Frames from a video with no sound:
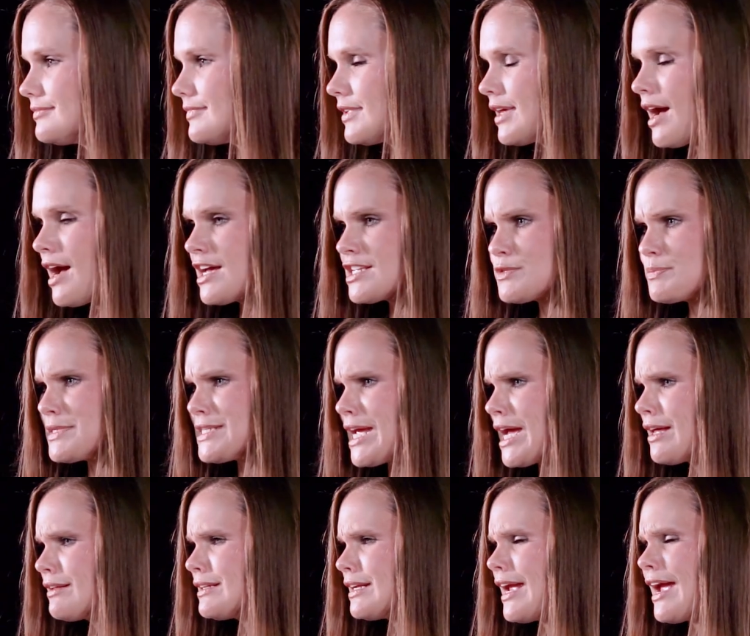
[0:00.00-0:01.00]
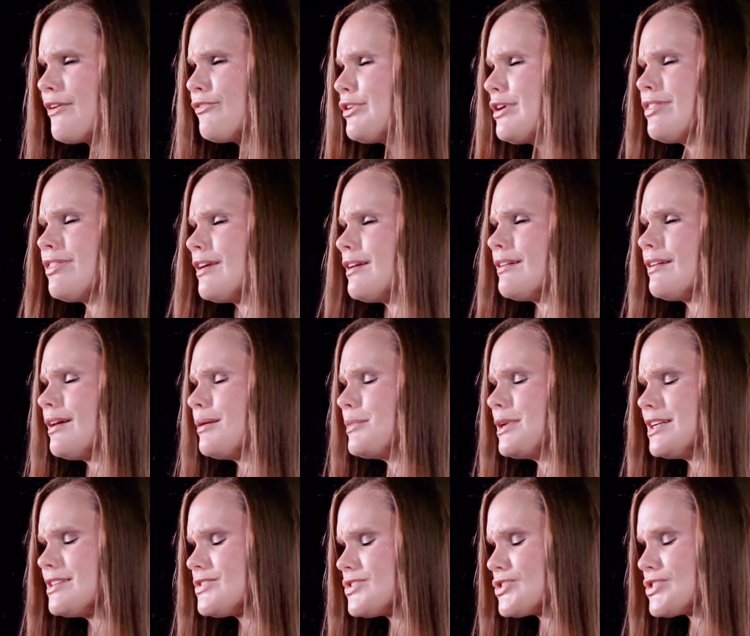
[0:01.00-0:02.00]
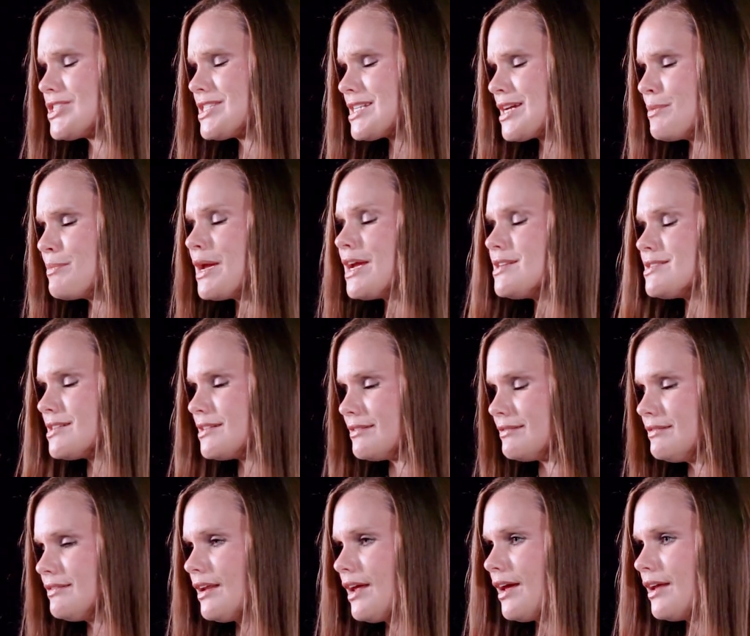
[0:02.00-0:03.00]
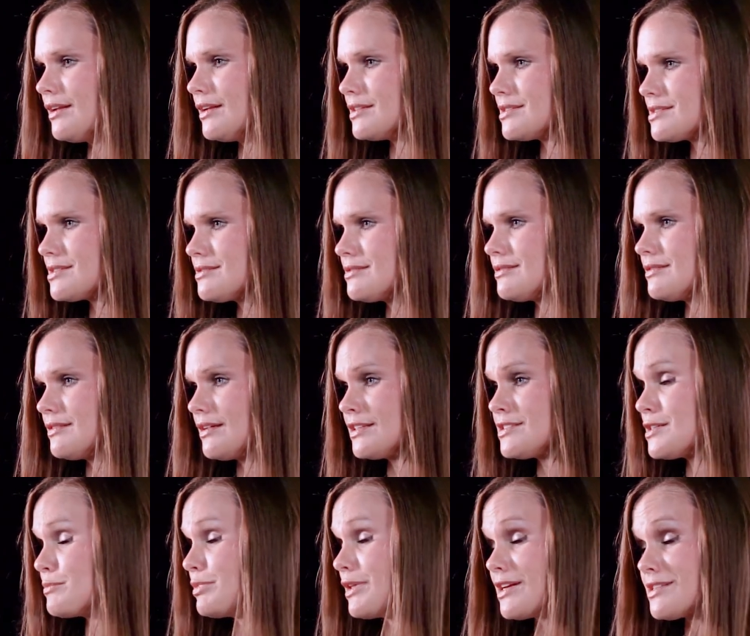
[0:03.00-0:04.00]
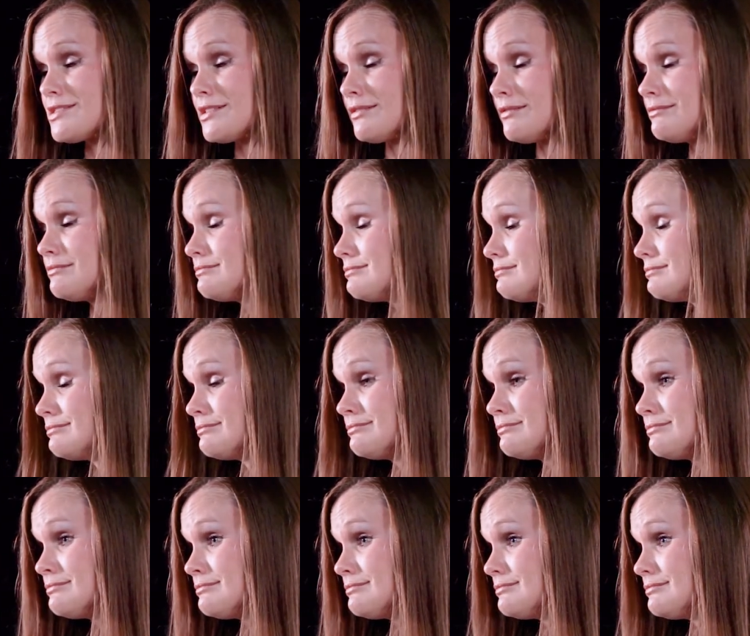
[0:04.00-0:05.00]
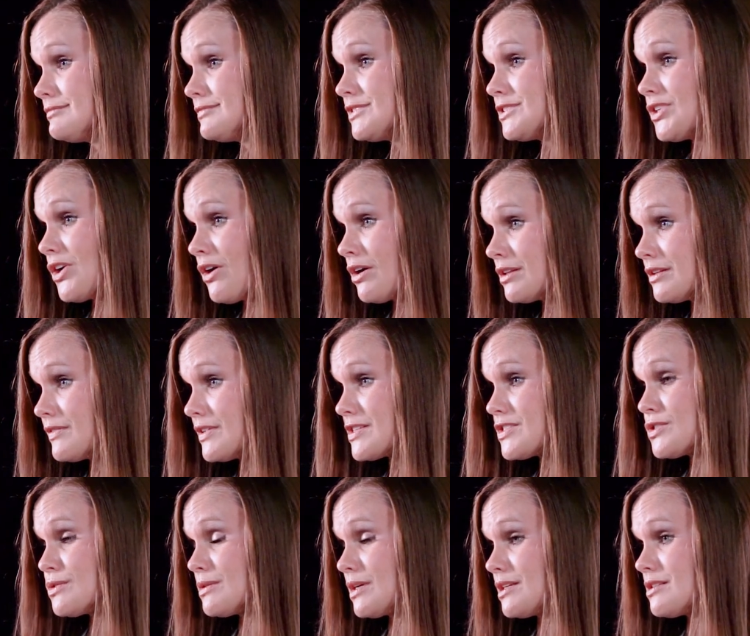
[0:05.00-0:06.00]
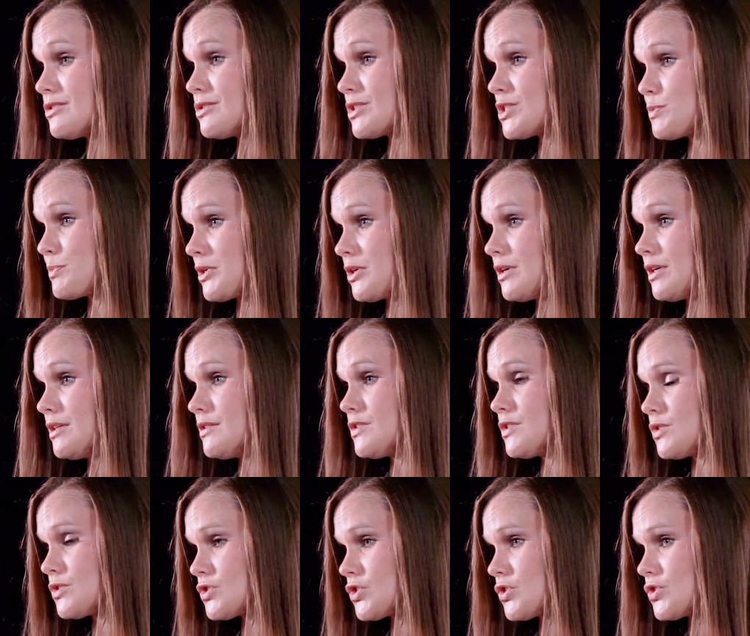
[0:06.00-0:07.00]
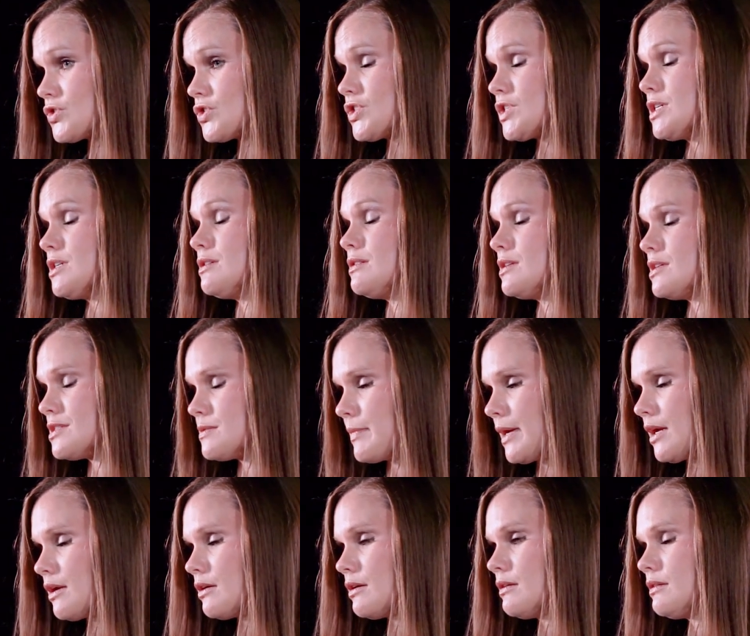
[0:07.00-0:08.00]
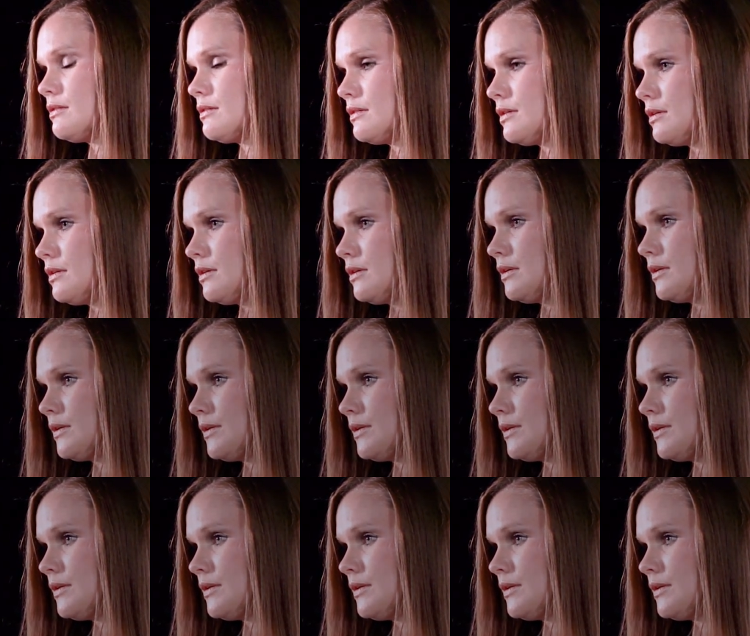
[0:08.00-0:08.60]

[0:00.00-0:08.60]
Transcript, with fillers: The hospitality, everything. I mean, it's just amazing and it's it's a blessing to all of us who get to experience your church in this manner.